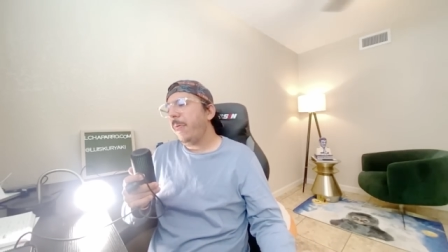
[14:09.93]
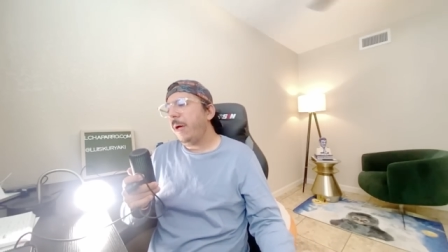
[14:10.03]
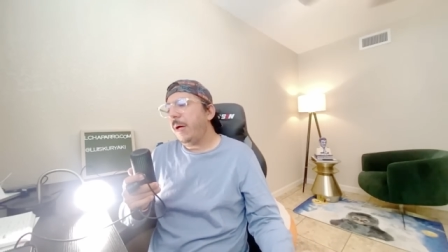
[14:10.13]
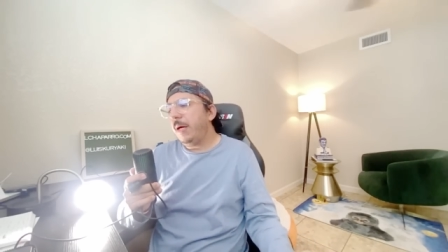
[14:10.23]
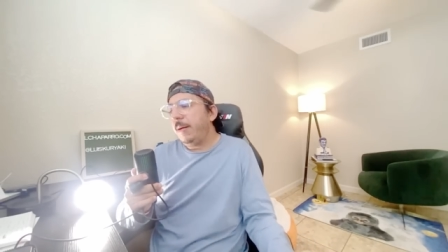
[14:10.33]

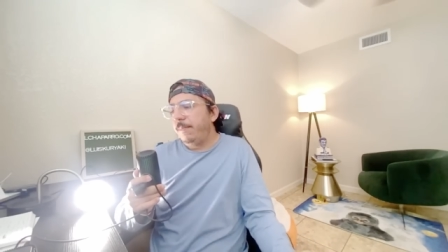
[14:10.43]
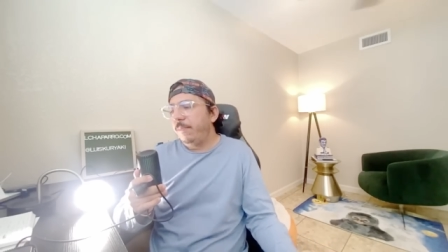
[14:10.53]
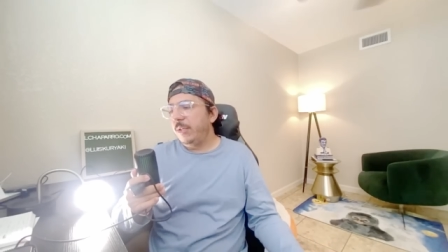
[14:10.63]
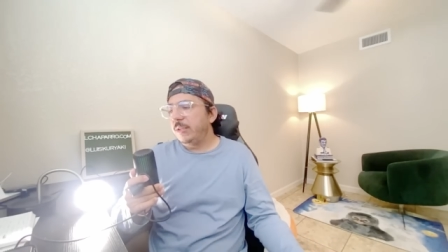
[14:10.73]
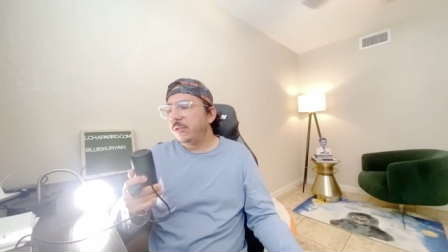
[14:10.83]

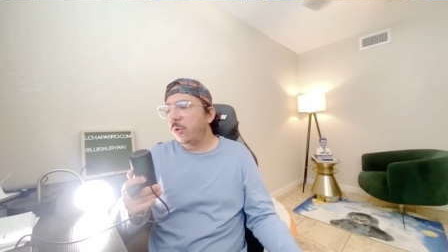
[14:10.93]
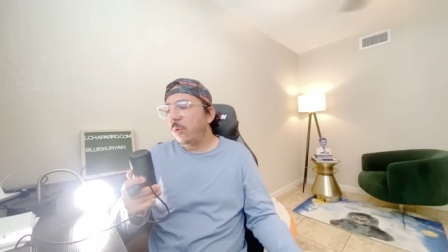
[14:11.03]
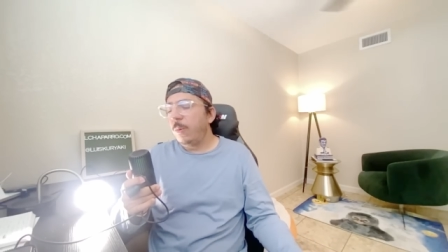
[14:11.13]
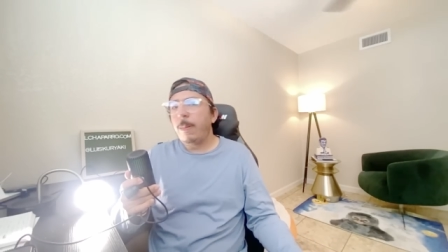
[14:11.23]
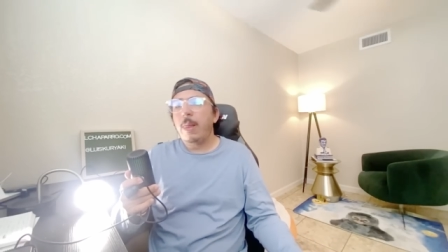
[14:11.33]
Um,
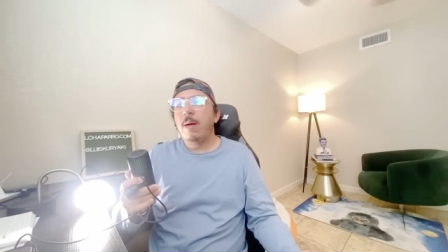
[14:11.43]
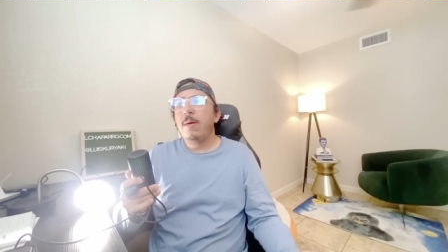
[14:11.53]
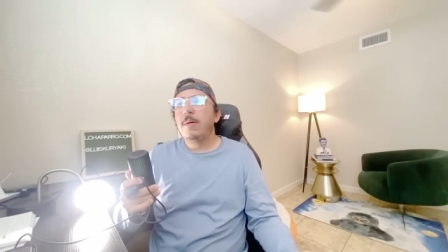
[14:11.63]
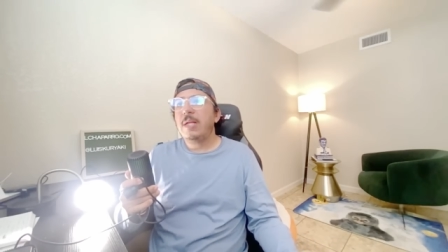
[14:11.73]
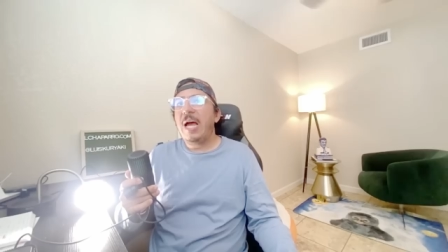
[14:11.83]
so
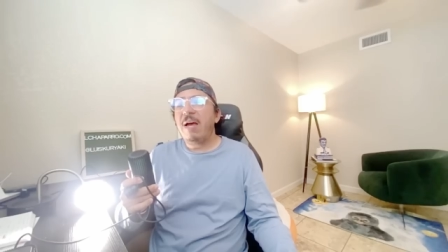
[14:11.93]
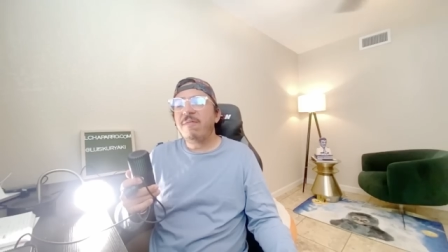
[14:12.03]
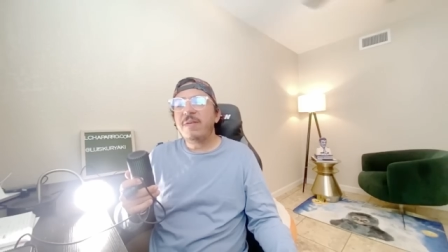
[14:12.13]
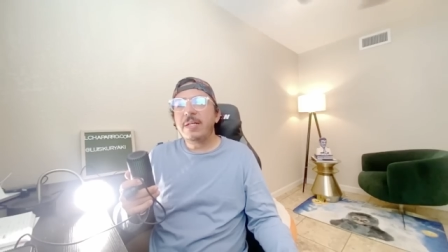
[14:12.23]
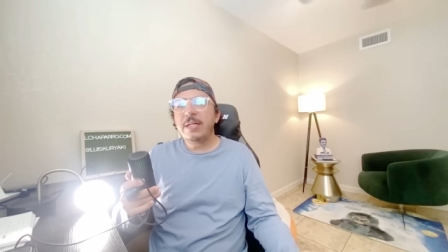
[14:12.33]

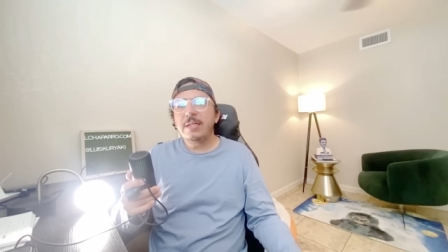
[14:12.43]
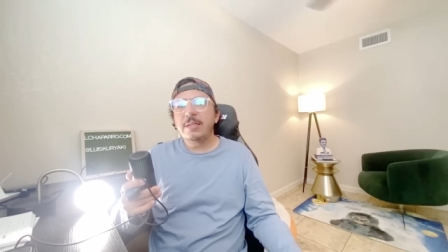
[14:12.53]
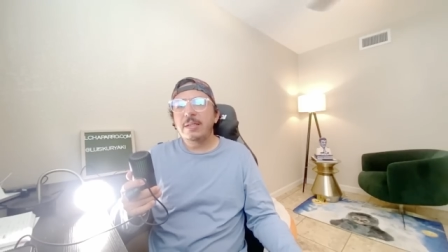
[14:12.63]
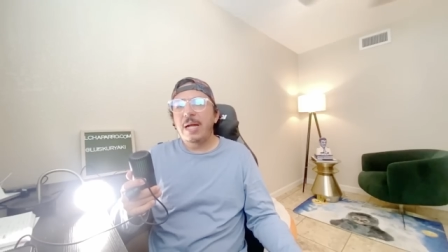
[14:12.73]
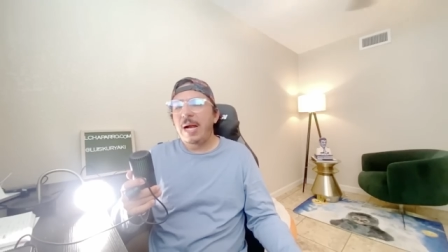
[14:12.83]
Africa
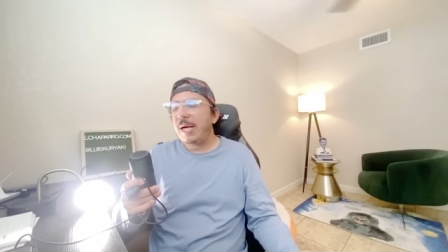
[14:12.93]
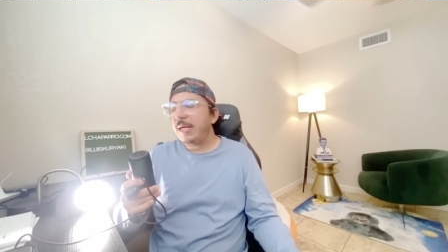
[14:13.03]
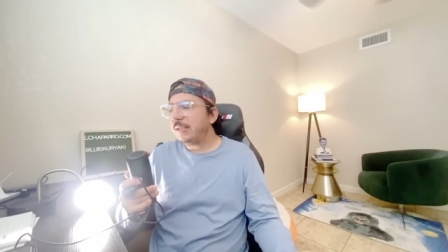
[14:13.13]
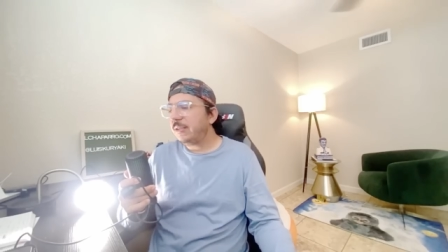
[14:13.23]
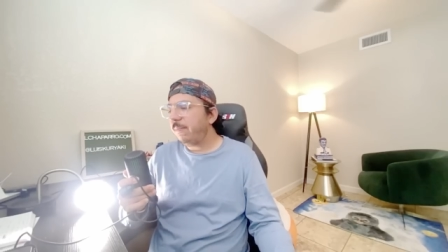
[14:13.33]

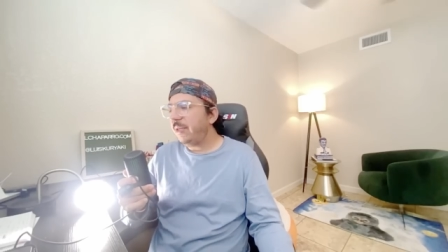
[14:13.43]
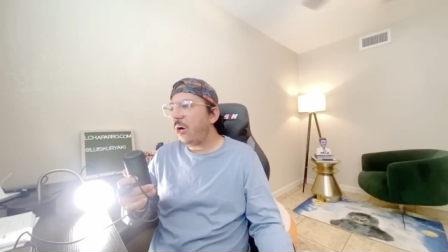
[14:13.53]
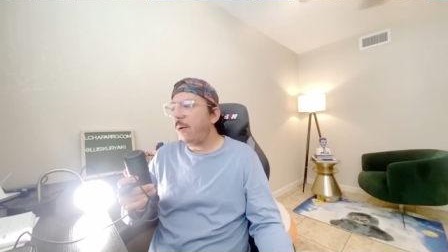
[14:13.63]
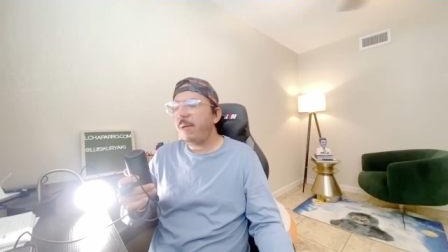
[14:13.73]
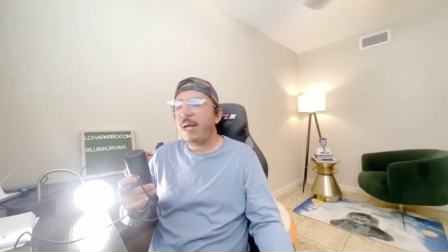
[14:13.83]
has
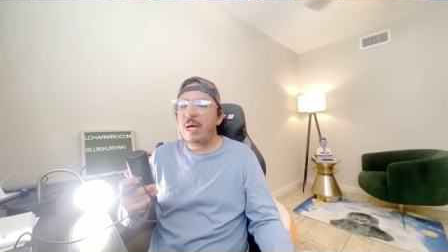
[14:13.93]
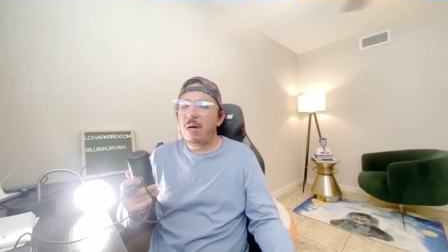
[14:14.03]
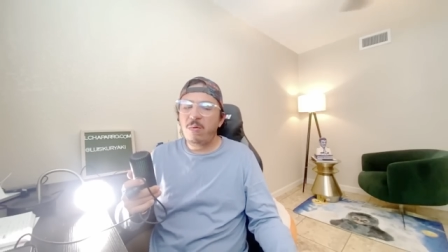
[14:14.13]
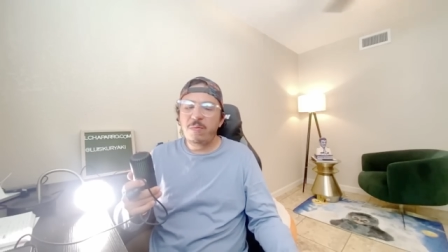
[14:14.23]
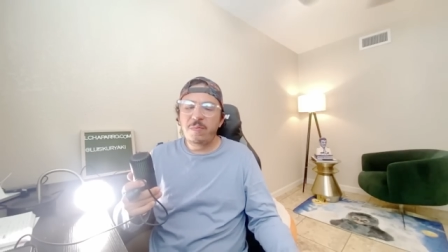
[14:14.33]
become
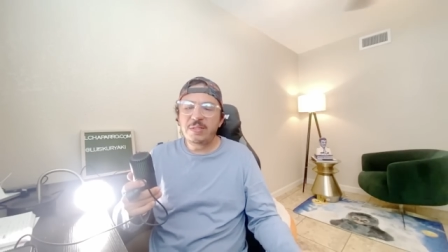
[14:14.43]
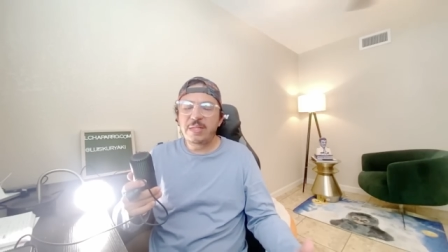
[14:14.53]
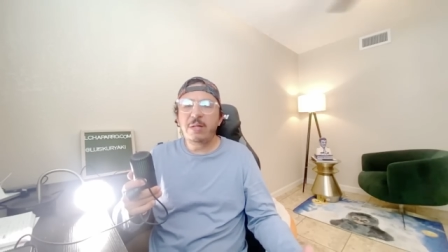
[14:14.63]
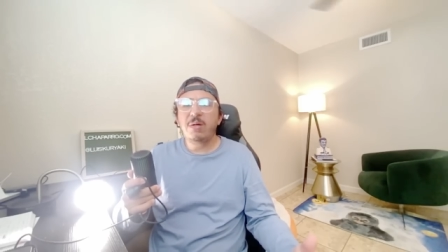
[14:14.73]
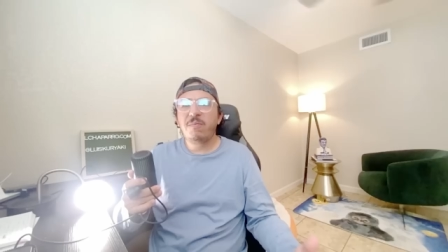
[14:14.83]
now the
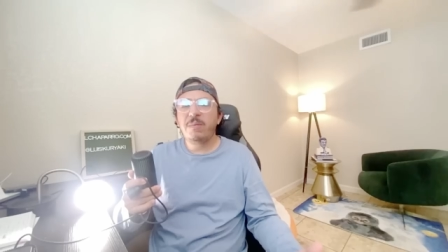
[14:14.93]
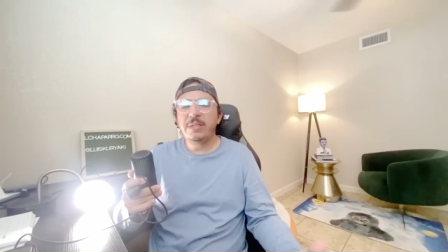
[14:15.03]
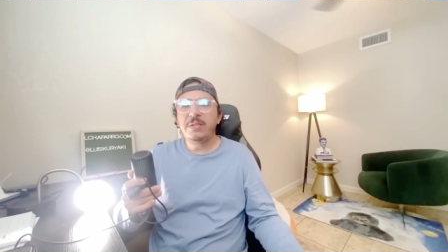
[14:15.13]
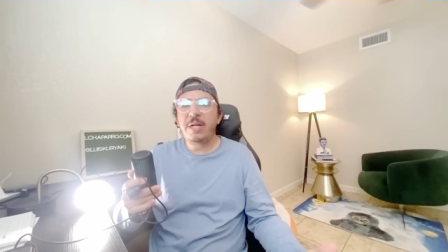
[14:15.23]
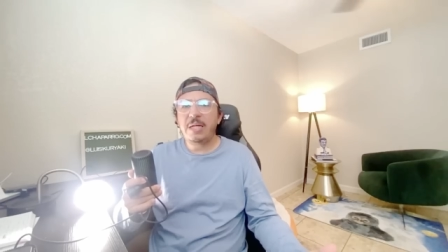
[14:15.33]
center of
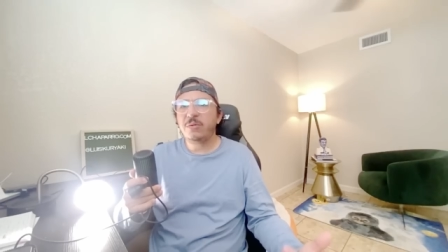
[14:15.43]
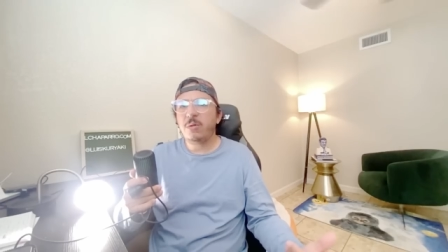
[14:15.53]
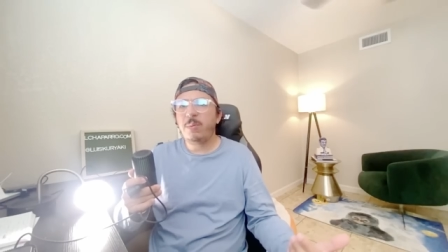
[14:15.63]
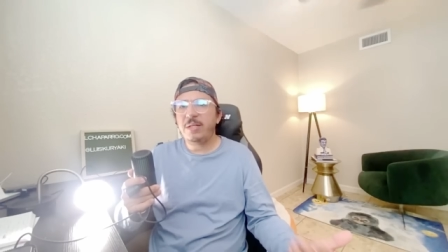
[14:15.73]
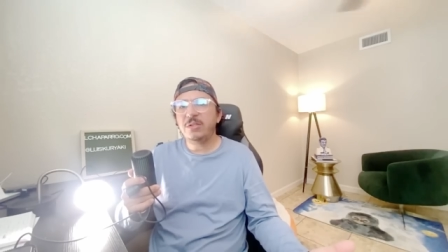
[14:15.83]
international
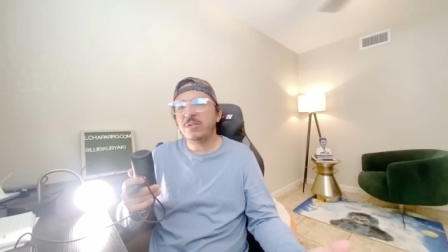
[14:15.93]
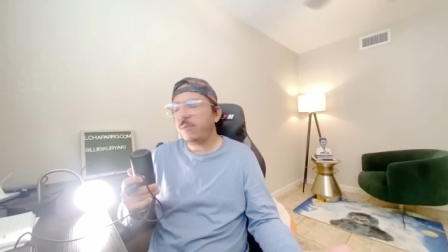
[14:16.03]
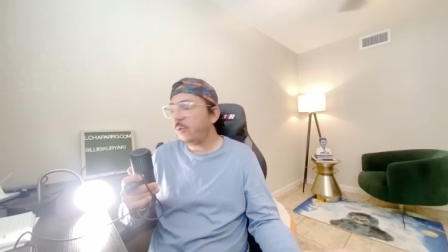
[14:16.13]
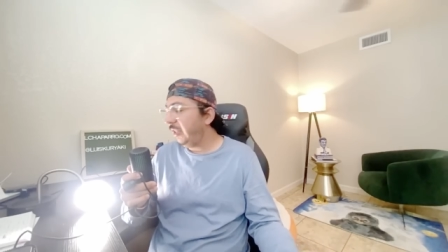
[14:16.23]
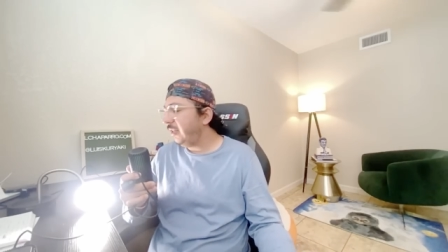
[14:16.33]
operations
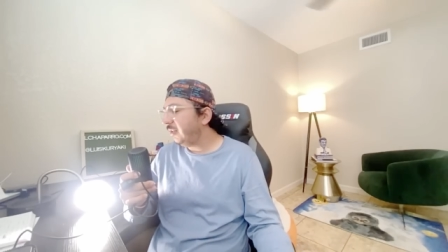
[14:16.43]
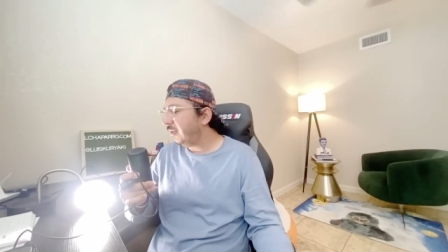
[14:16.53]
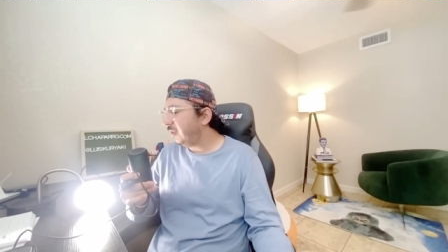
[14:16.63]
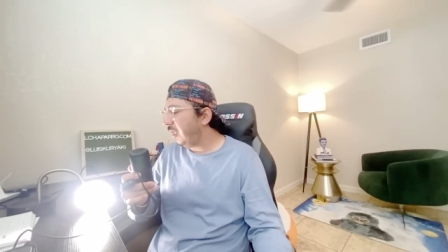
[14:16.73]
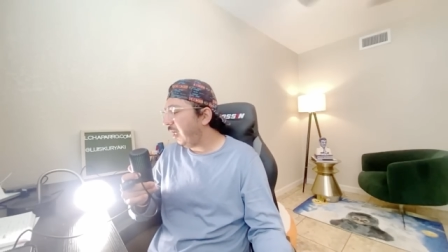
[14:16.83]
for this
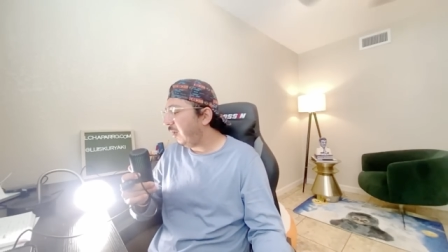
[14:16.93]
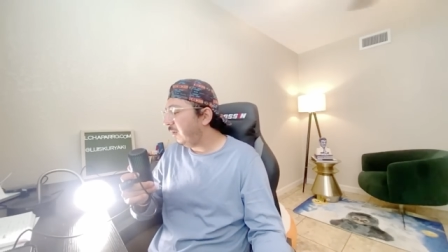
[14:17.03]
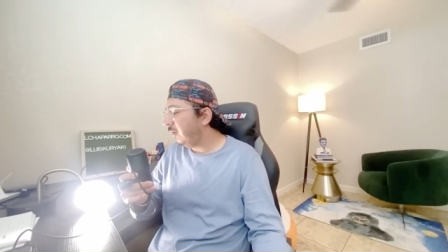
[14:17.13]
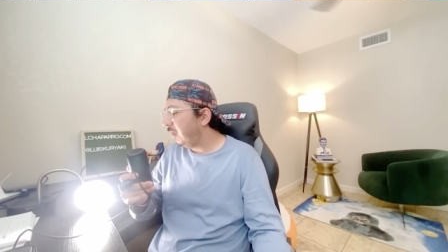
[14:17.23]
cartel.